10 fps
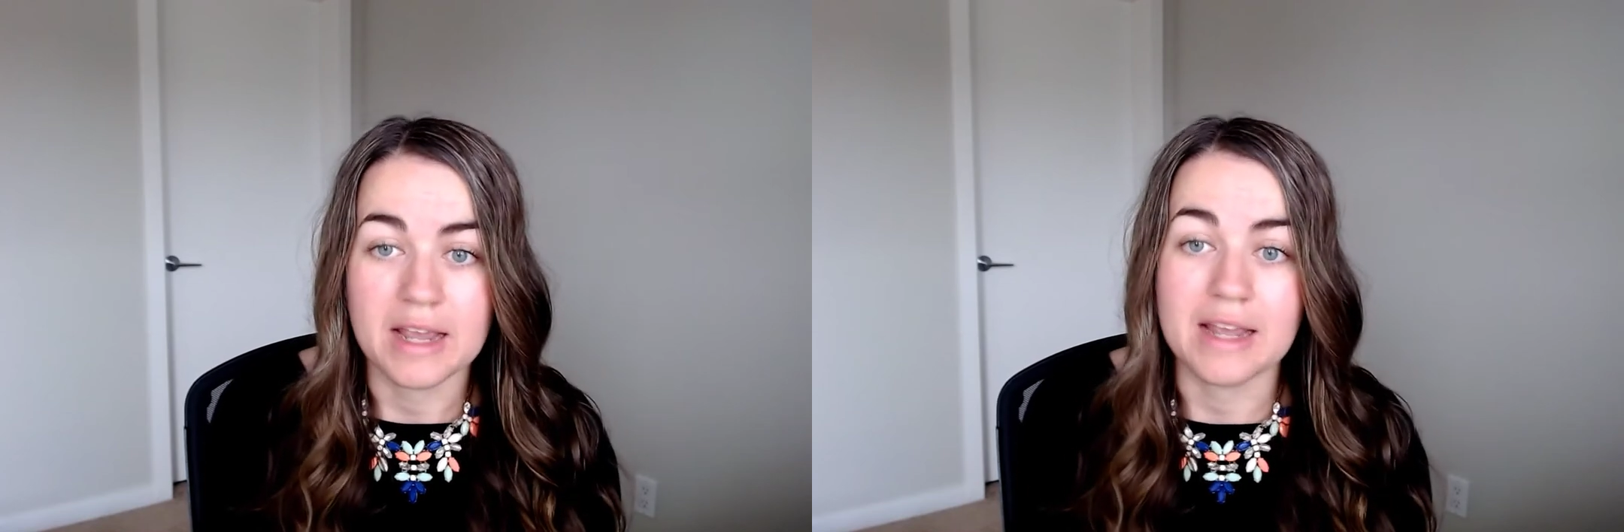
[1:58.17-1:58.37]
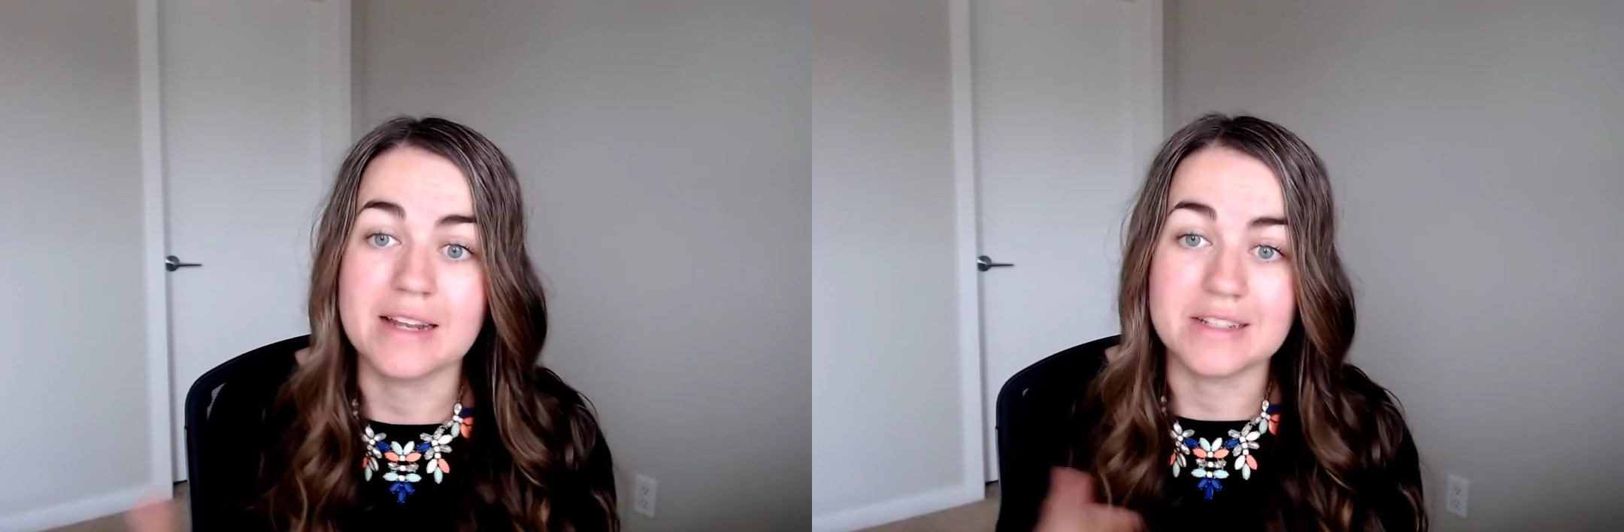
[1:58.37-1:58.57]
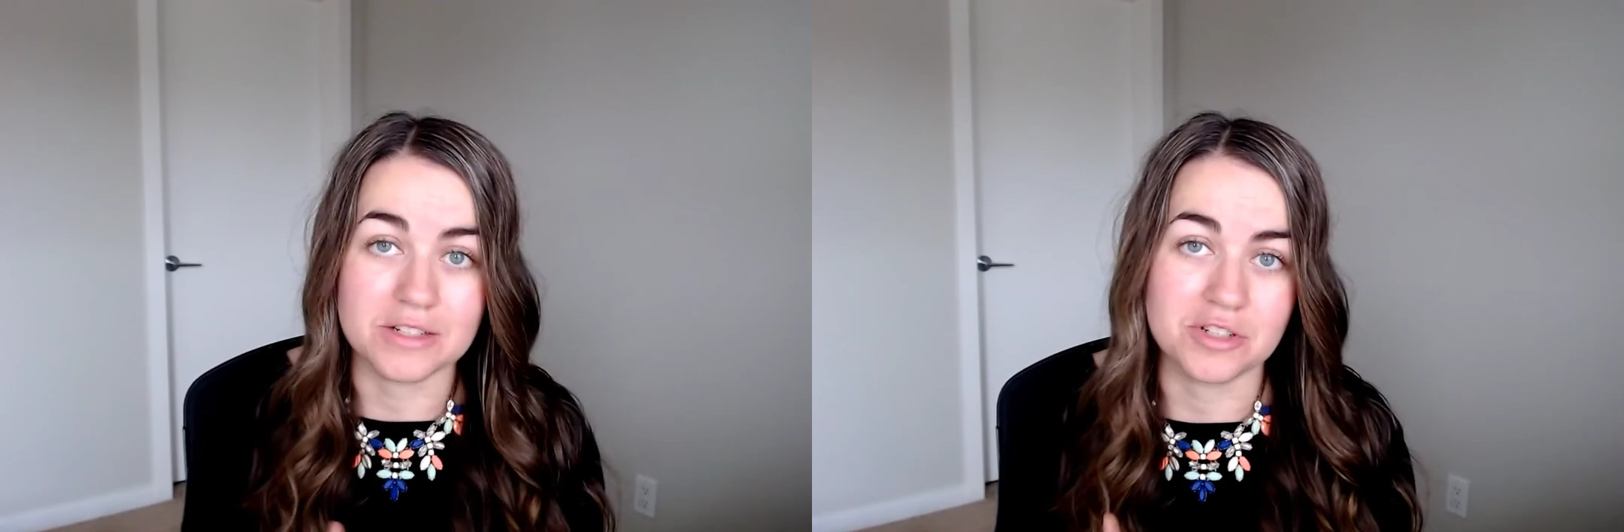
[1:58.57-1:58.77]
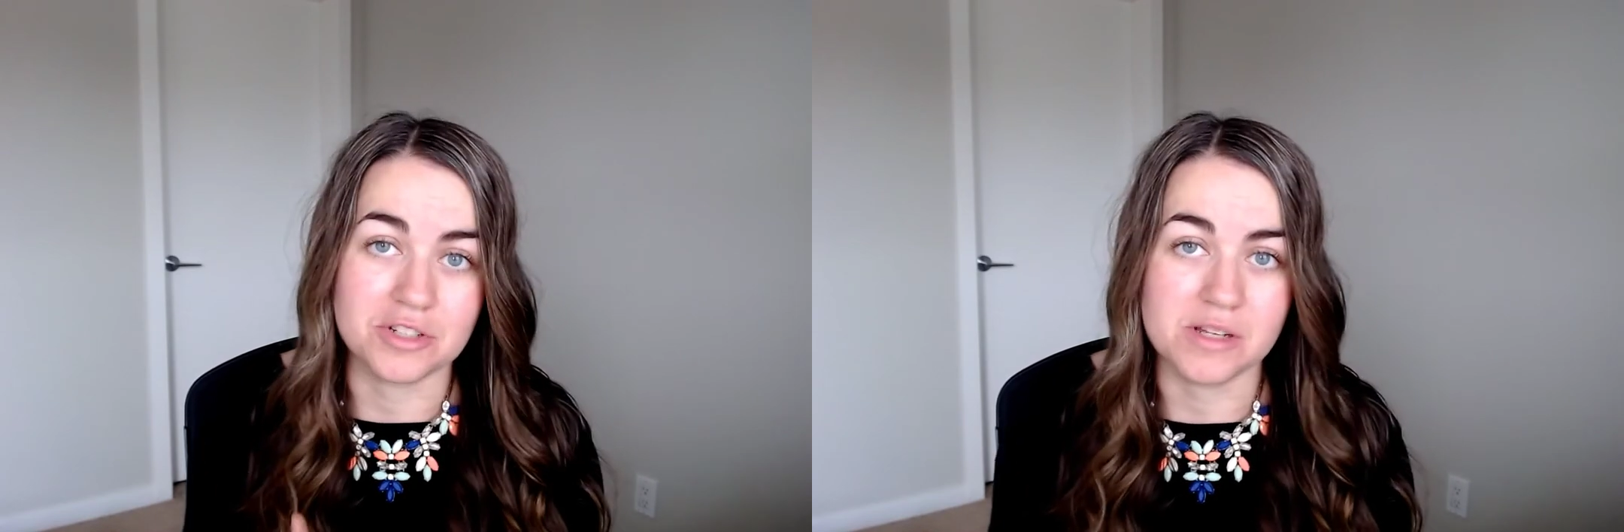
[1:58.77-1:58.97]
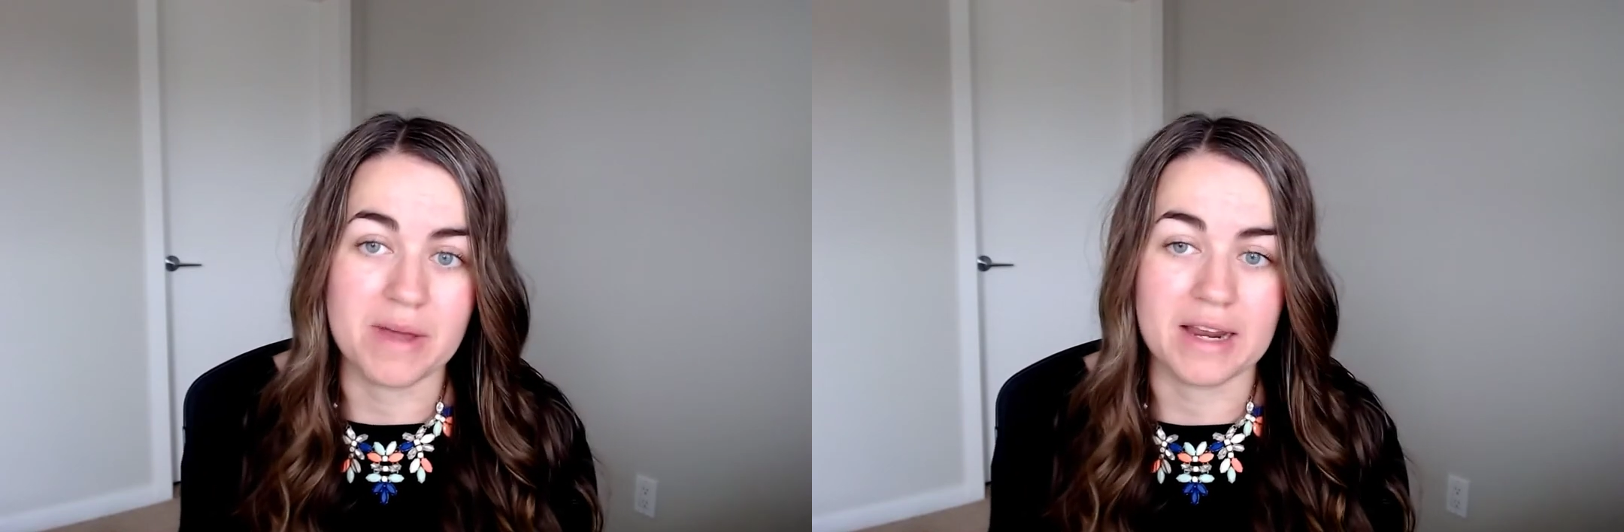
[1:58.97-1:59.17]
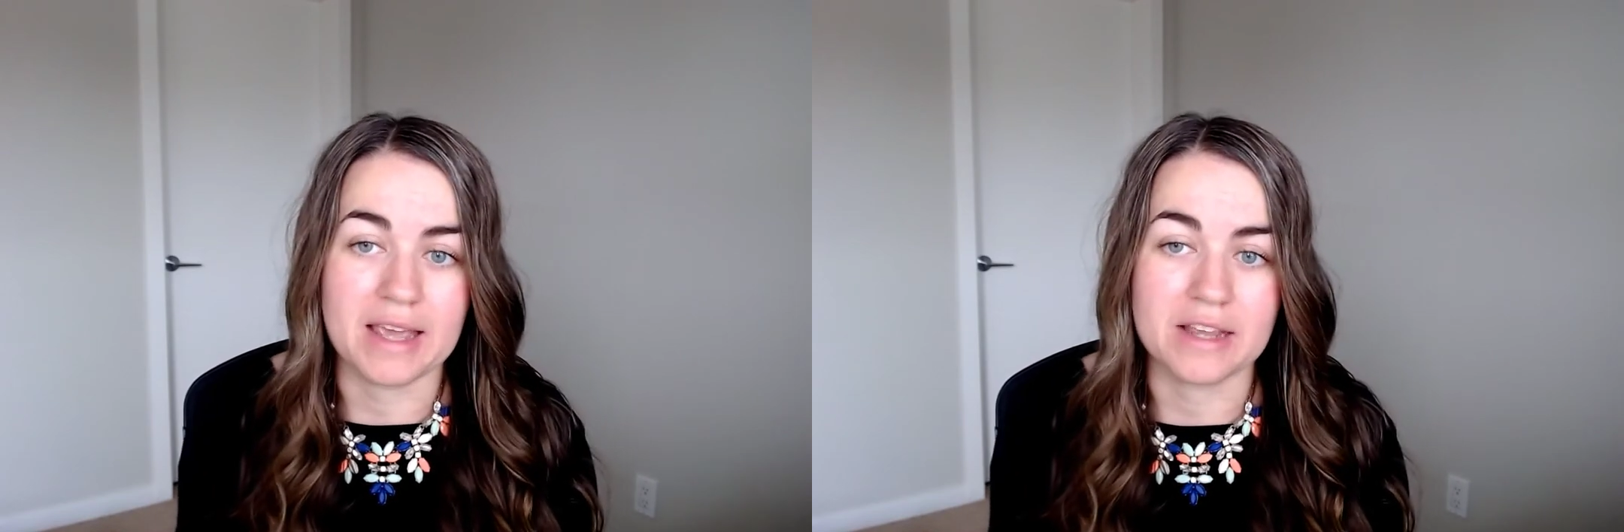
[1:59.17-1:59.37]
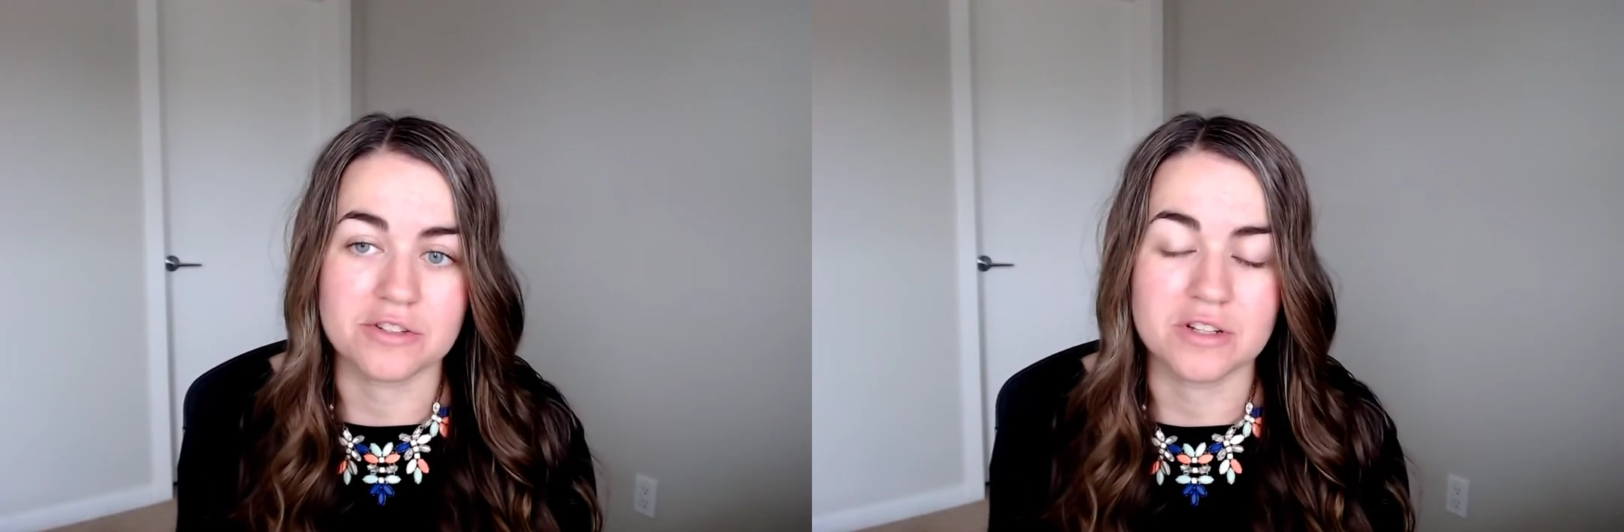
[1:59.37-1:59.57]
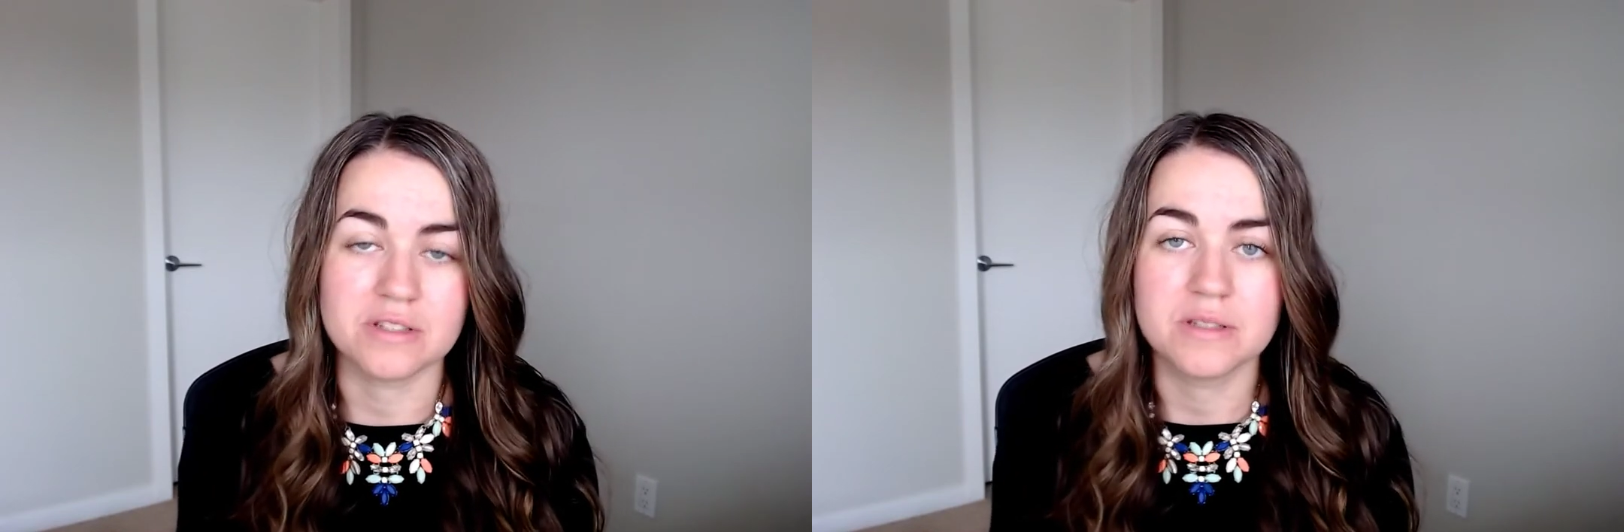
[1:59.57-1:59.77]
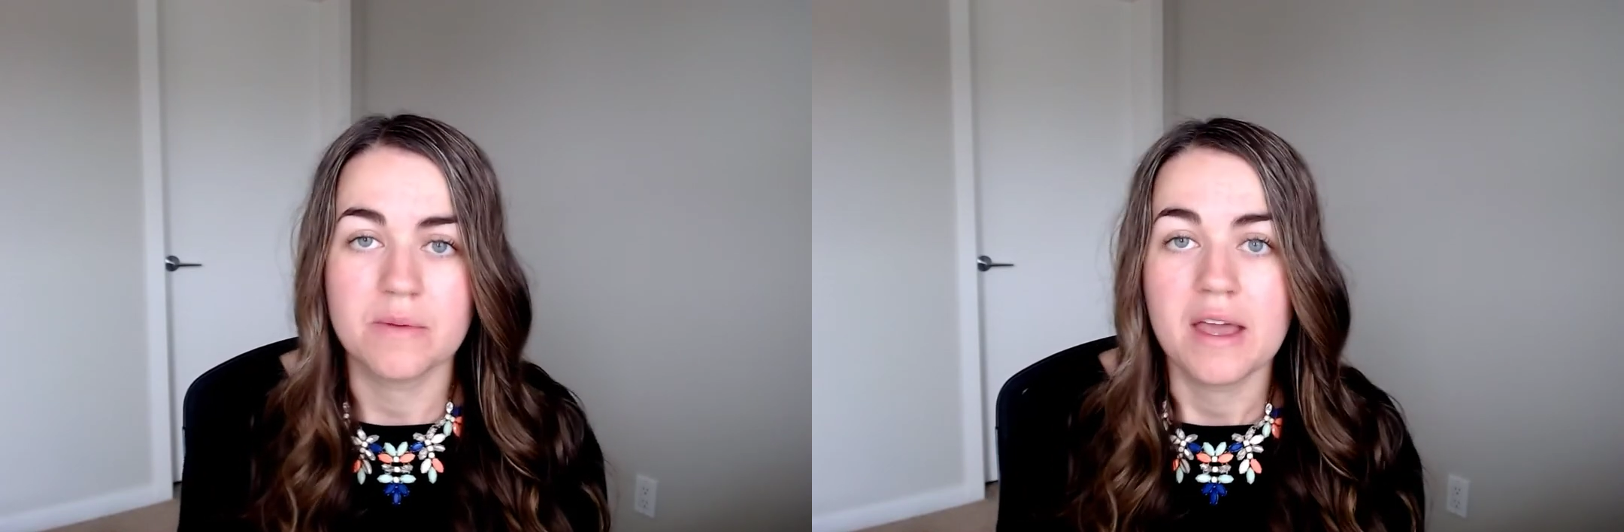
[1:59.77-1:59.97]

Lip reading: in addition to medications.